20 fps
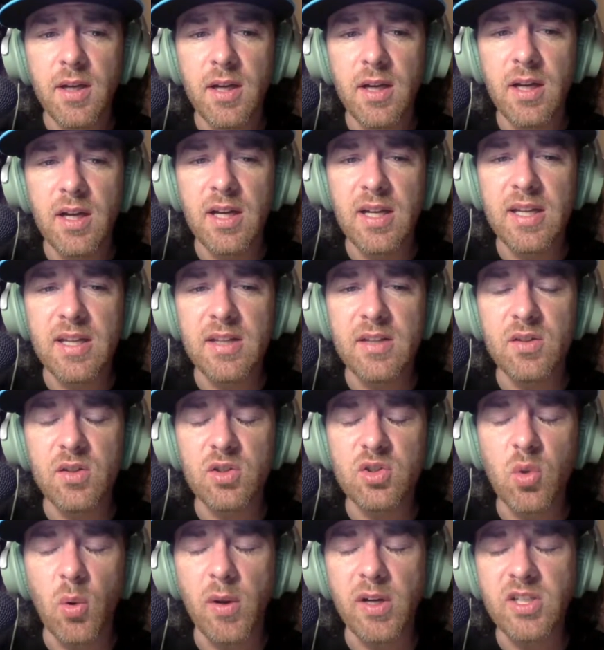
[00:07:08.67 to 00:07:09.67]
So
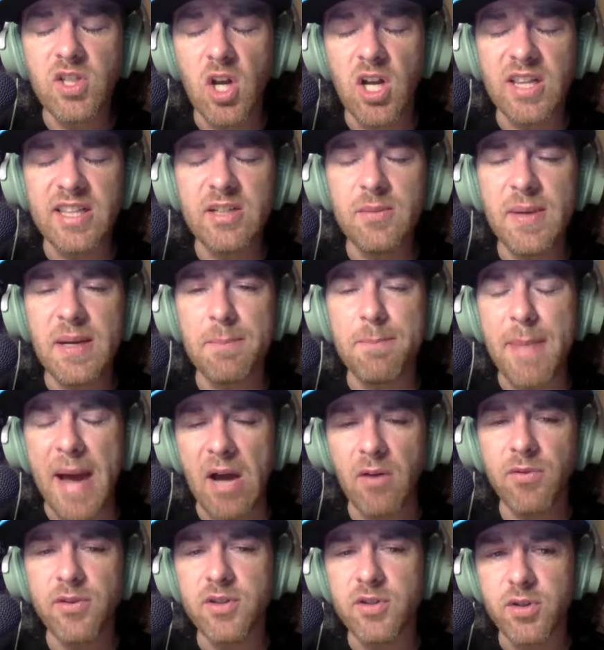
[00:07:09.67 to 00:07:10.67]
I want to talk a little bit
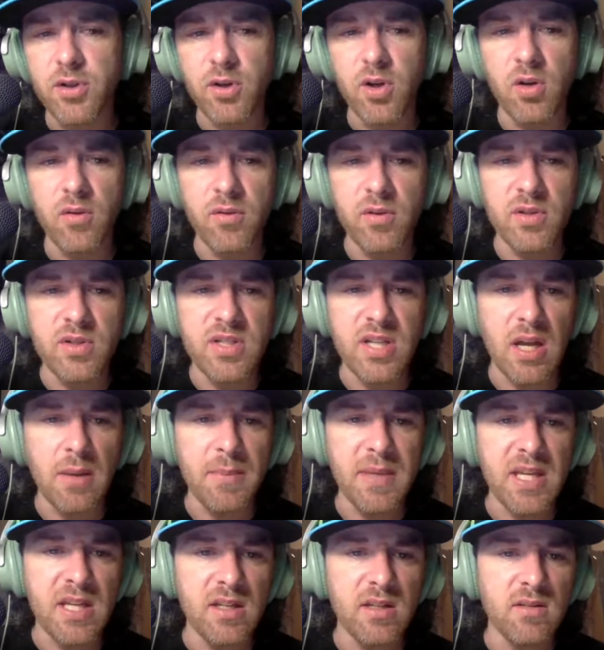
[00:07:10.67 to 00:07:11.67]
about the turnovers. I
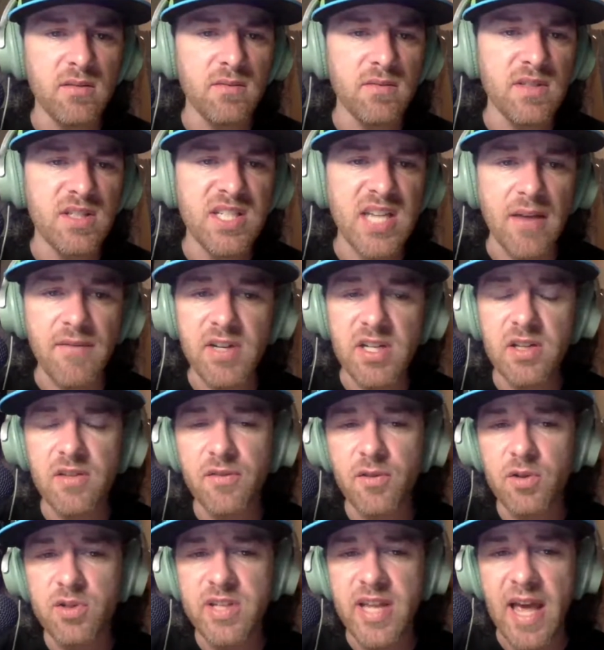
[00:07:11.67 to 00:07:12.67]
mean, 7 in the
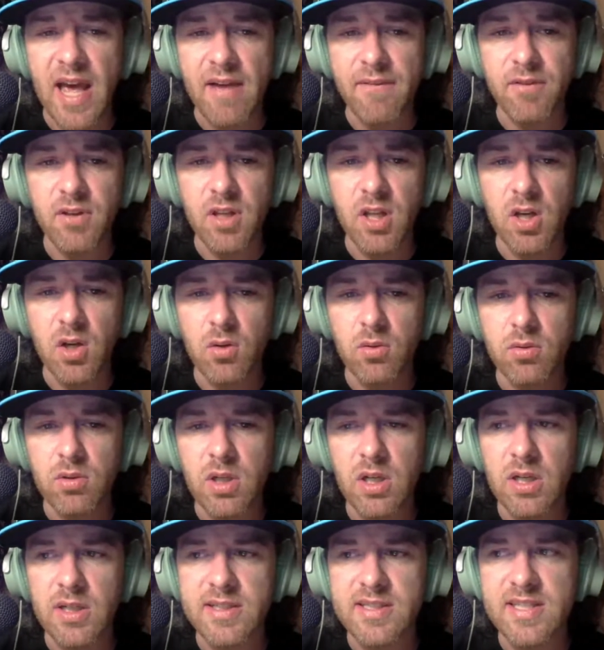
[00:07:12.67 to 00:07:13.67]
first half alone.
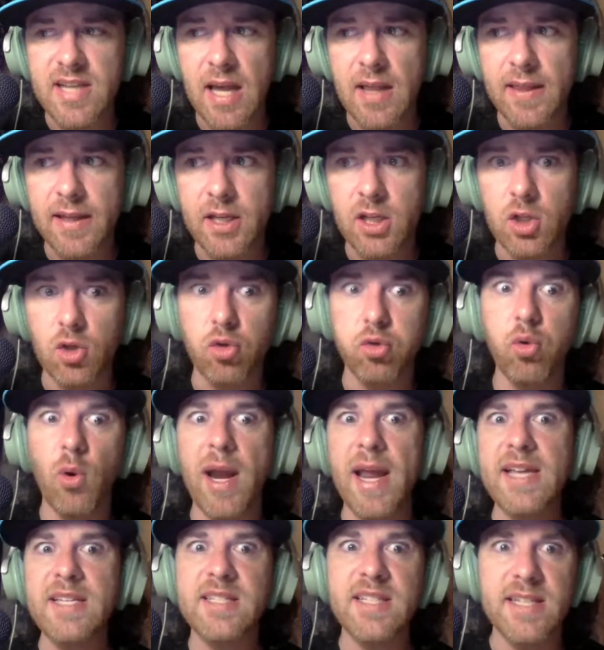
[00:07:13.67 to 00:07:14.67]
It's not like a
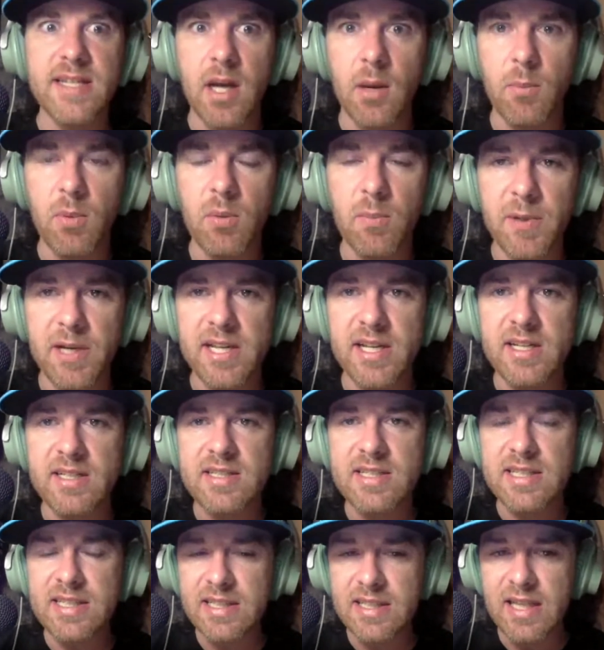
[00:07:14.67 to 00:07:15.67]
crazy number, but it
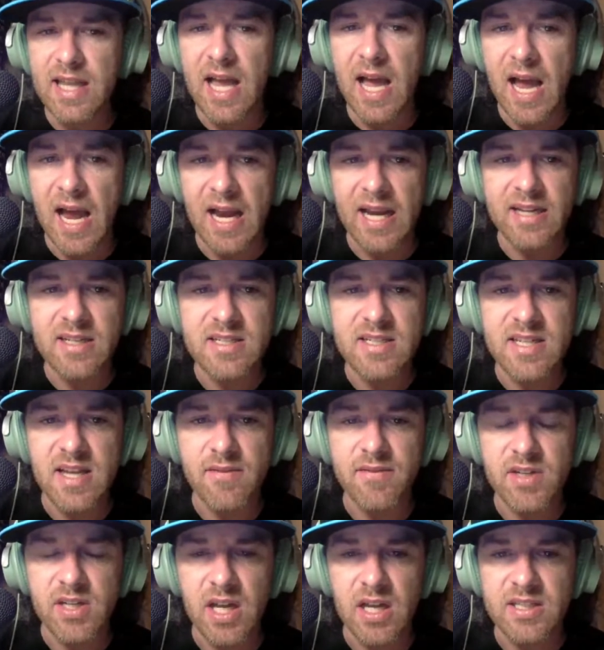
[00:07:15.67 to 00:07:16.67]
is a little high.
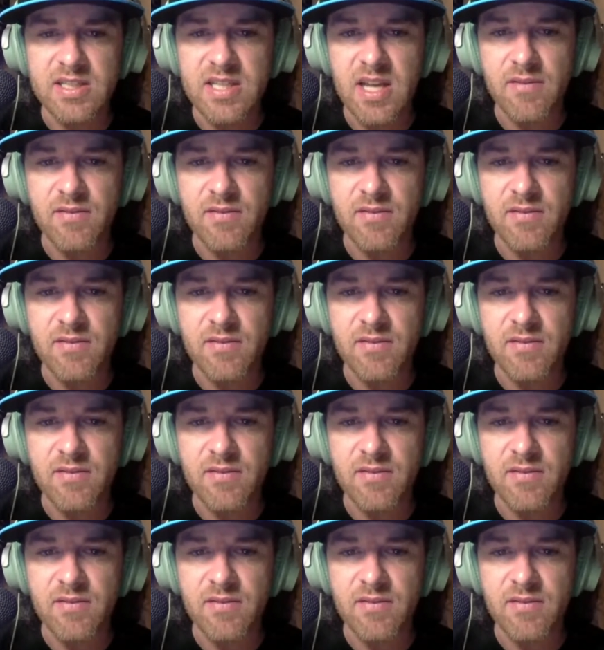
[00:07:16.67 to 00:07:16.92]
7.